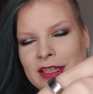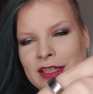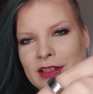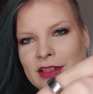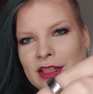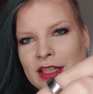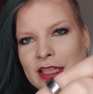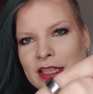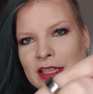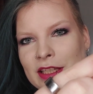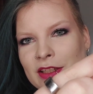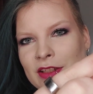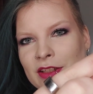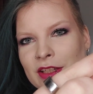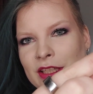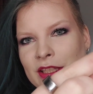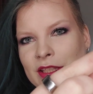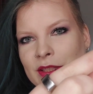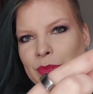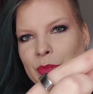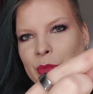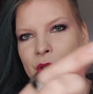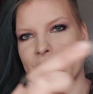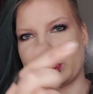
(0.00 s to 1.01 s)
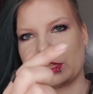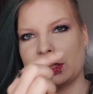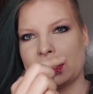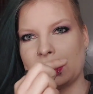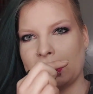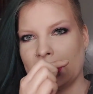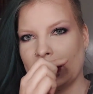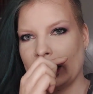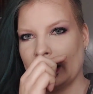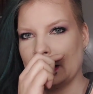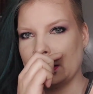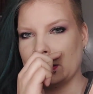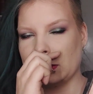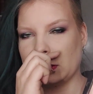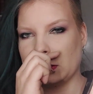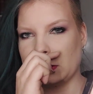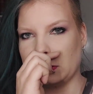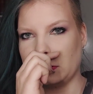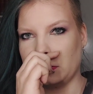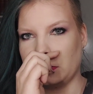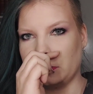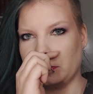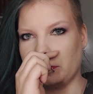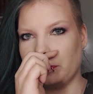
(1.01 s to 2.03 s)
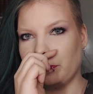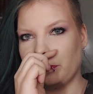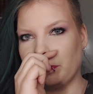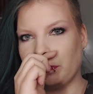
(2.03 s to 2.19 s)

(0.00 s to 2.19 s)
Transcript: You can spot it. So